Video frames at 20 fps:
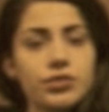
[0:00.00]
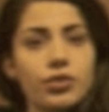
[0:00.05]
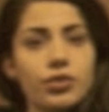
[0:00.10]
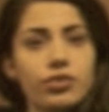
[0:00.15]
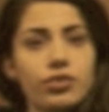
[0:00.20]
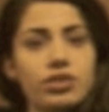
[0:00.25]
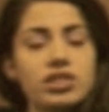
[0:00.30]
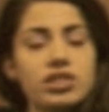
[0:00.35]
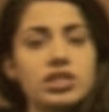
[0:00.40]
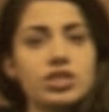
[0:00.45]
for
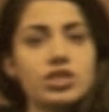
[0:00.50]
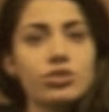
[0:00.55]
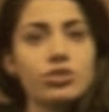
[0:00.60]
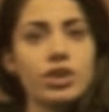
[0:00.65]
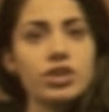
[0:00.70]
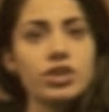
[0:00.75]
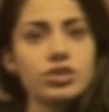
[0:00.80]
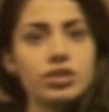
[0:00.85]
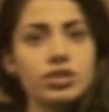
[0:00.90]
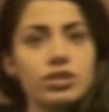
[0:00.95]

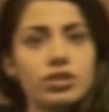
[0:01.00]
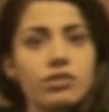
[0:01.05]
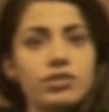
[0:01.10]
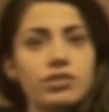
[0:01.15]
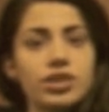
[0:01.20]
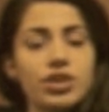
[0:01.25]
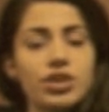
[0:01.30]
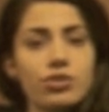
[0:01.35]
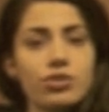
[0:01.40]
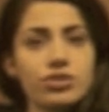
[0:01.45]
restoration of
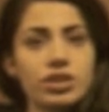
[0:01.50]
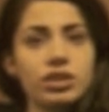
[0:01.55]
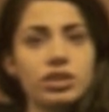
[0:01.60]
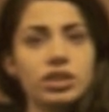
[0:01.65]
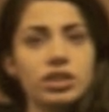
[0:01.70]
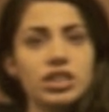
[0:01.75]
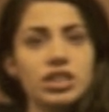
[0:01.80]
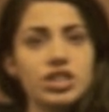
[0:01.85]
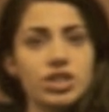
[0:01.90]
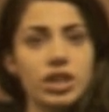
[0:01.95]

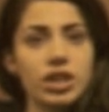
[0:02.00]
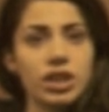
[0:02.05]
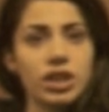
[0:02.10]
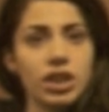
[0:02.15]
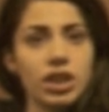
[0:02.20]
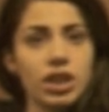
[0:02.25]
erosion lesion.